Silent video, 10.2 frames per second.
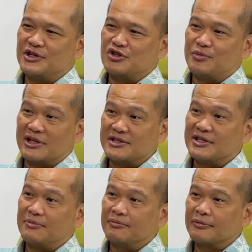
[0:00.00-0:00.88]
or particular
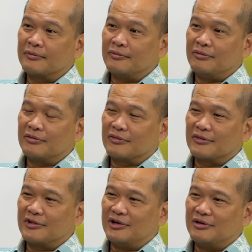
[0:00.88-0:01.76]
step.
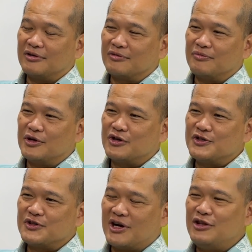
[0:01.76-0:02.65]
Right?
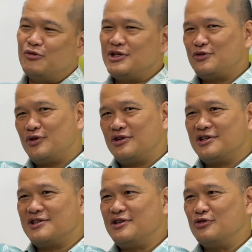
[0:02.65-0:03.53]
Because otherwise, when you're
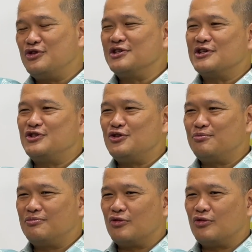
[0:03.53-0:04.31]
just CEO, you just assume,